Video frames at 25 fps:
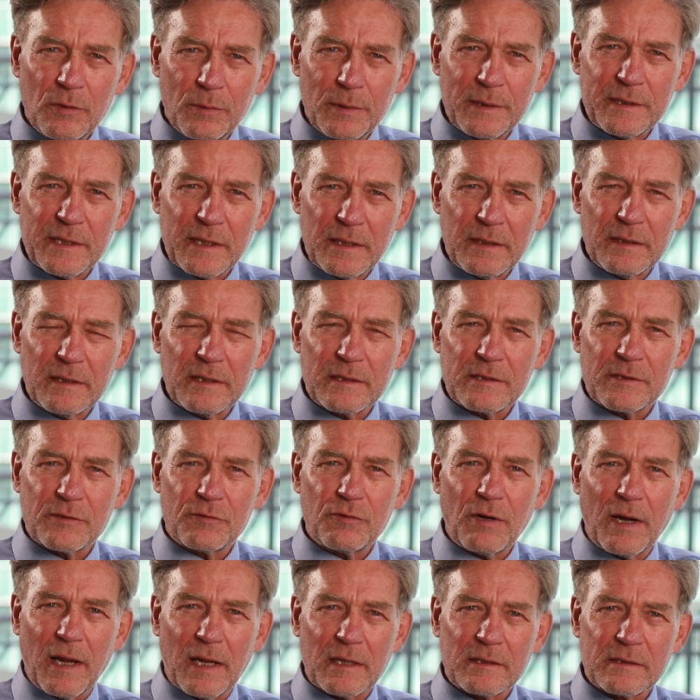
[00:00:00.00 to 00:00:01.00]
who is in
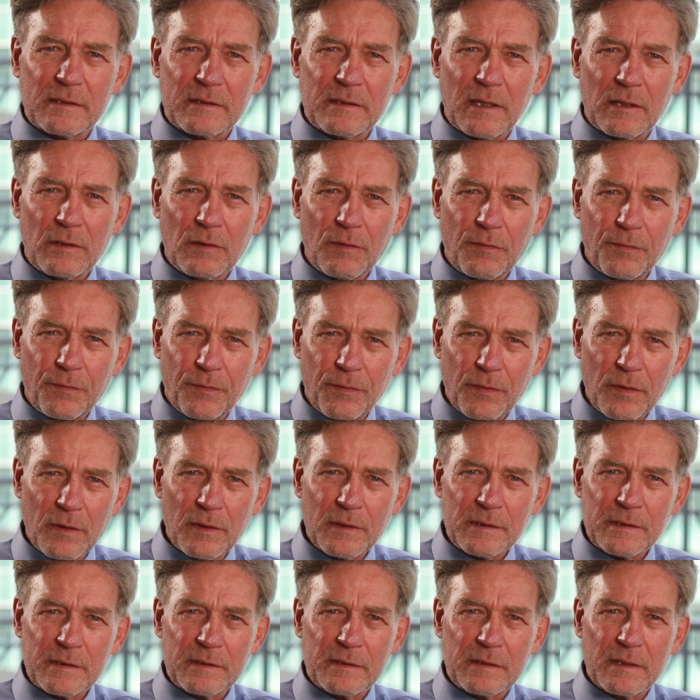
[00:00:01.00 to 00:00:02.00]
distress, then the
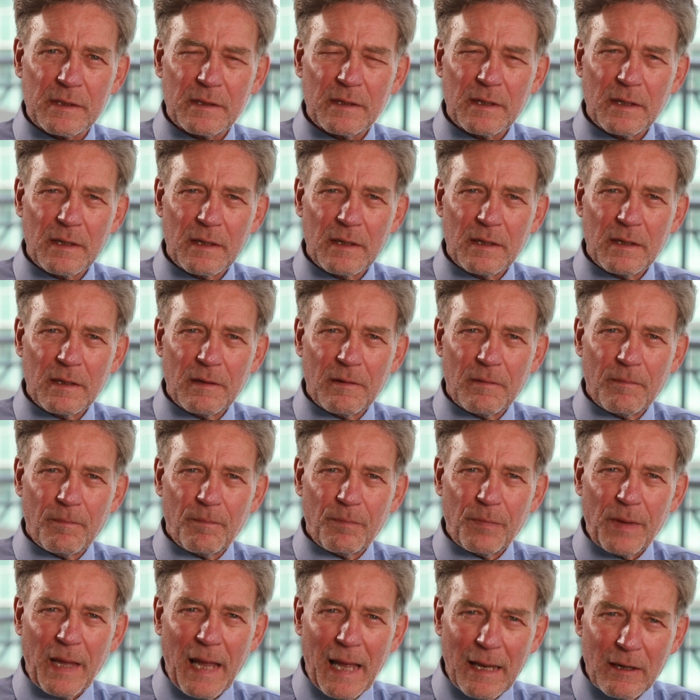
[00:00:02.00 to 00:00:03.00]
first
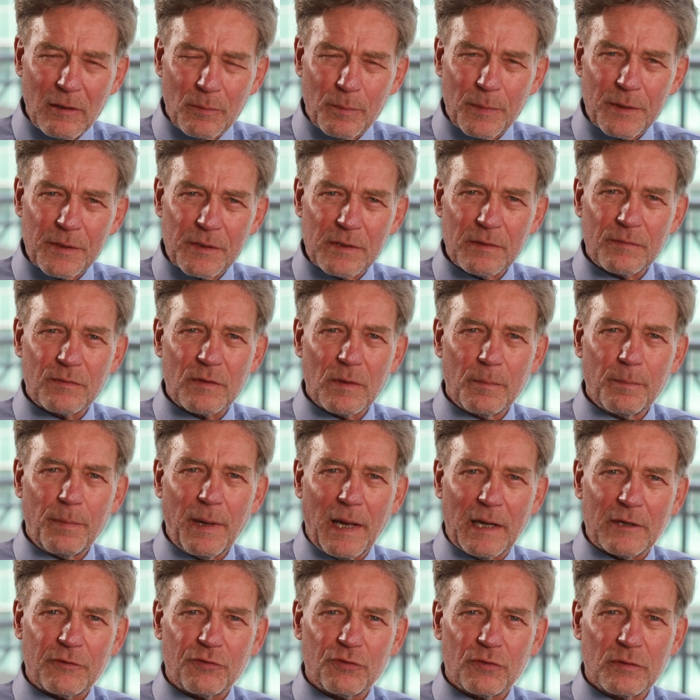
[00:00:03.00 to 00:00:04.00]
element of
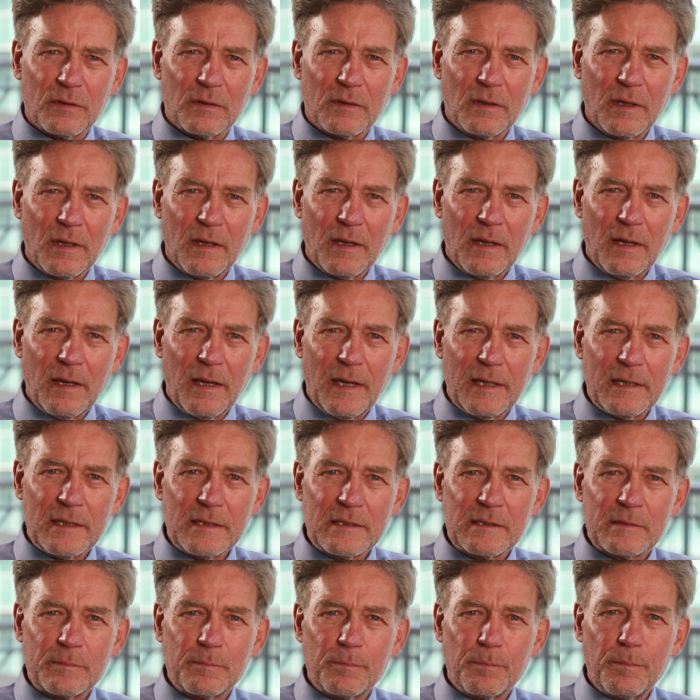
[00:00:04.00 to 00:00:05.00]
compassion
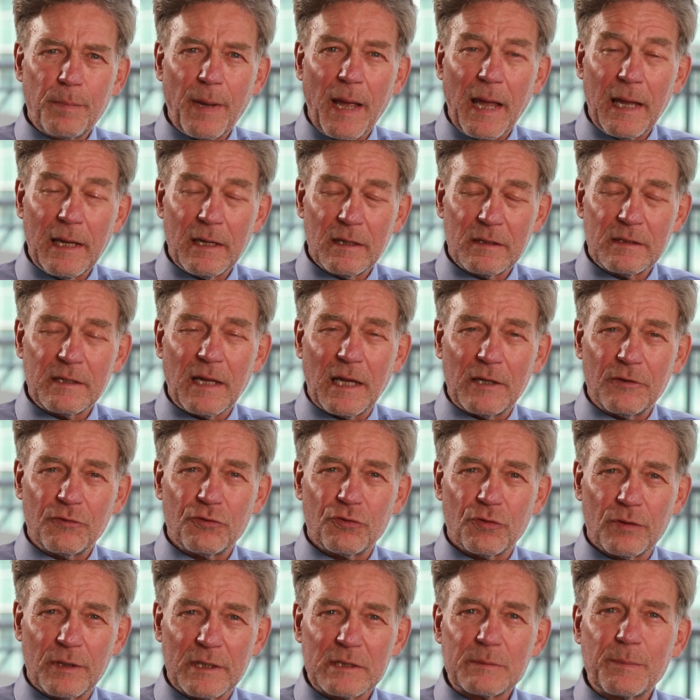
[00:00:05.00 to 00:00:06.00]
is paying
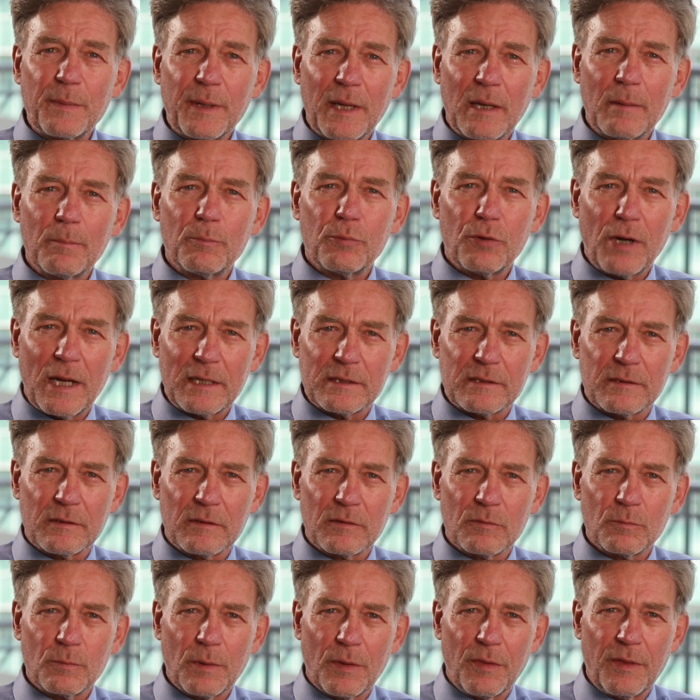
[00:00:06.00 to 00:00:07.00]
attention, is being
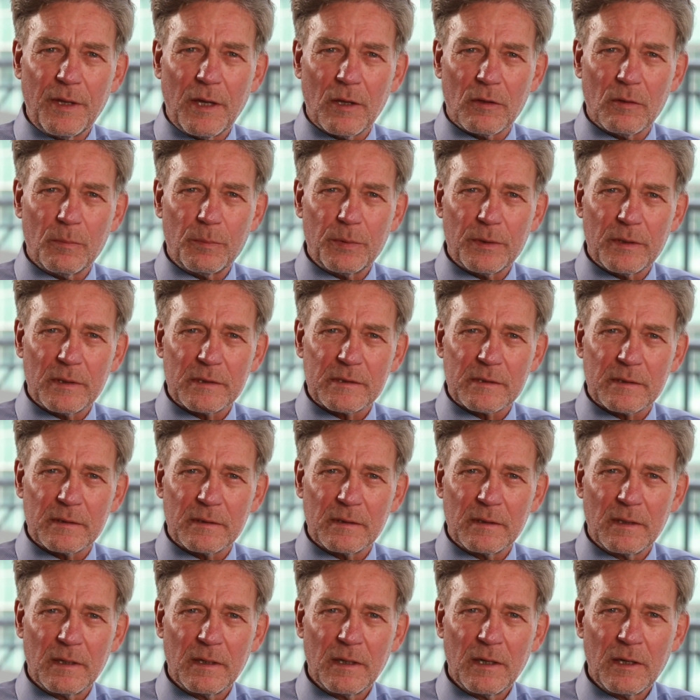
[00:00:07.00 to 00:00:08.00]
present with the other
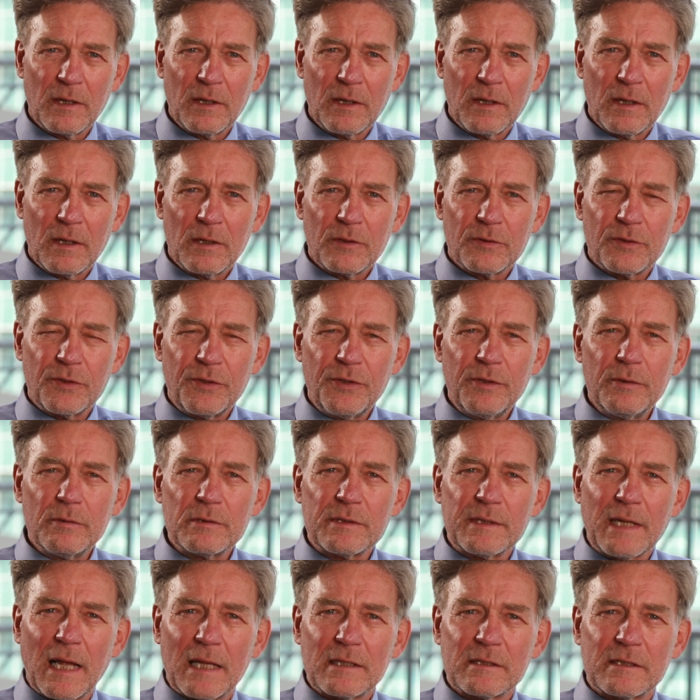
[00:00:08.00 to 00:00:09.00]
person. To
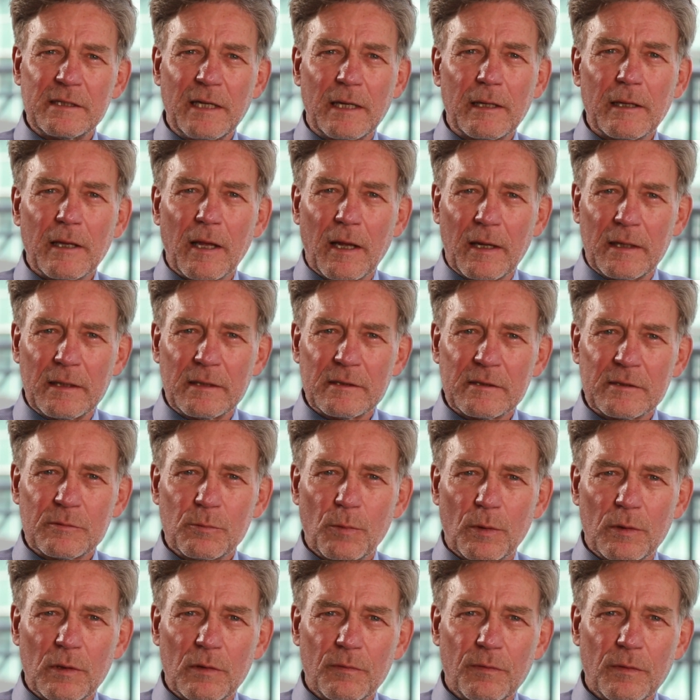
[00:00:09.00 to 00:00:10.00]
use Nancy
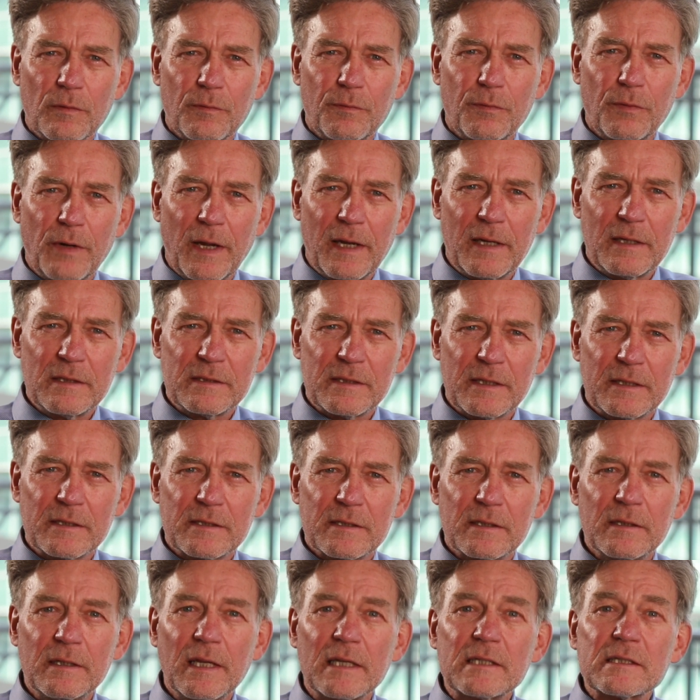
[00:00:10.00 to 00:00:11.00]
Klein's wonderful phrase,
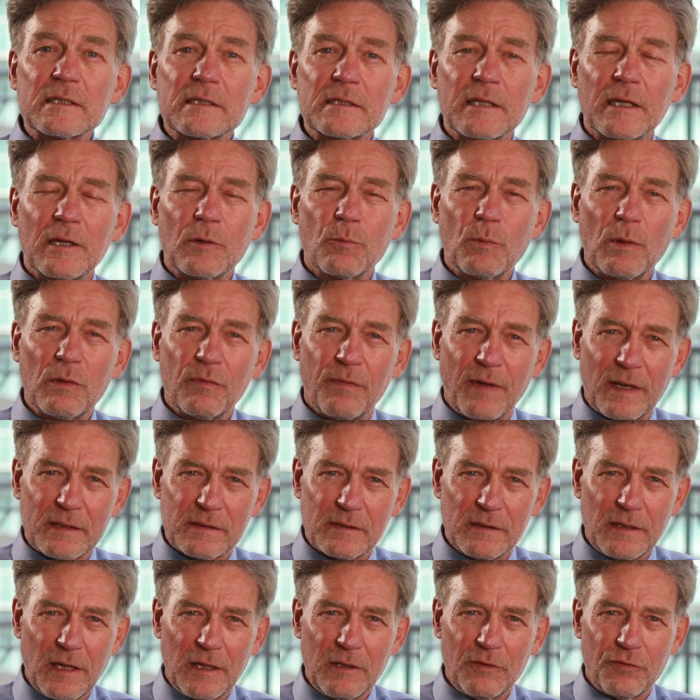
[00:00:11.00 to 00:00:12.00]
it's listening with
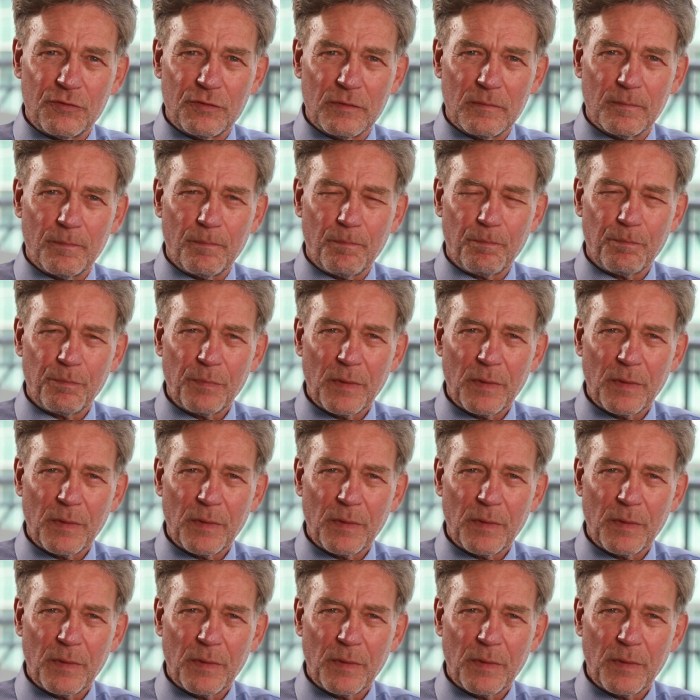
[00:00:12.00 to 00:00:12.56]
fascination.